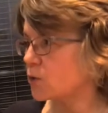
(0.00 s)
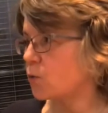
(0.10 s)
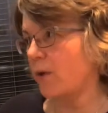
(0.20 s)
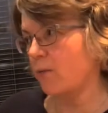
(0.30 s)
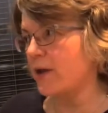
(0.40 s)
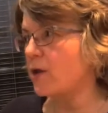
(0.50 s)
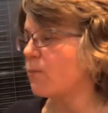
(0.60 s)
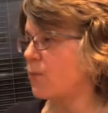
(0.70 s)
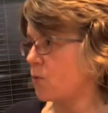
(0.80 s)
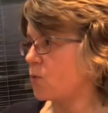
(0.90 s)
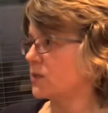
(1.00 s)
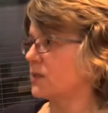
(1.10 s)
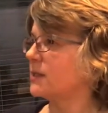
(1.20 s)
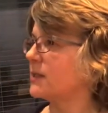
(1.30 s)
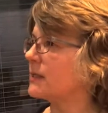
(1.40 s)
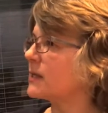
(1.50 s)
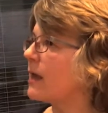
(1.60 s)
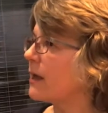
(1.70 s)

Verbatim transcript: who were very important in,